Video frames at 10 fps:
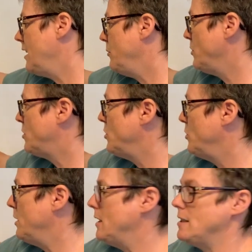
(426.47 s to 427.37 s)
thing it will
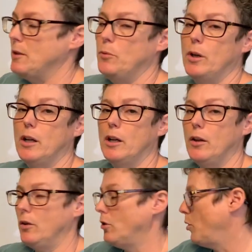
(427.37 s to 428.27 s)
do is it
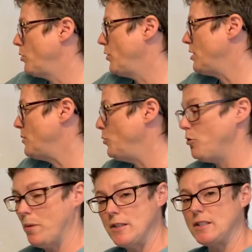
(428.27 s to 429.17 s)
will go to the
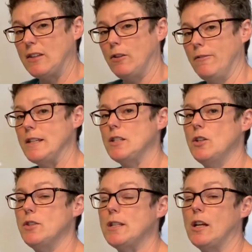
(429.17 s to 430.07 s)
smooth muscles of our
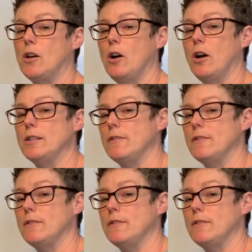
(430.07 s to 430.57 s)
vessels and cause